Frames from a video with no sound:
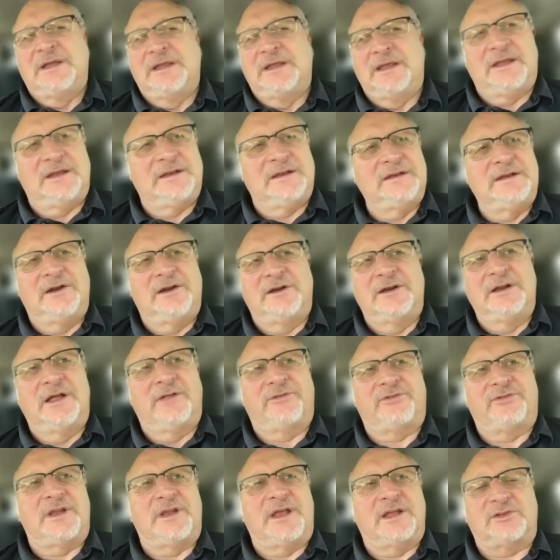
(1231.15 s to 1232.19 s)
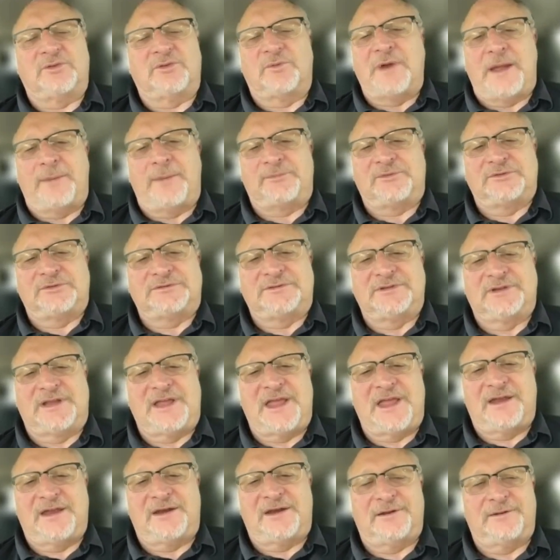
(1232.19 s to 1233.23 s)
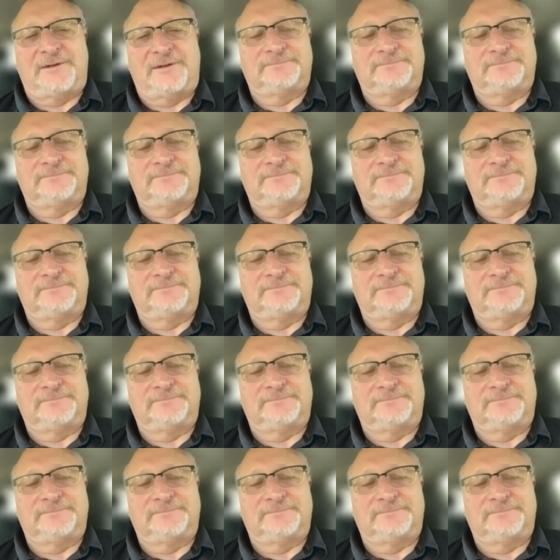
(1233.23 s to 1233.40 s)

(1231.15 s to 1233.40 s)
and they're nothing like the Raptors to Canada.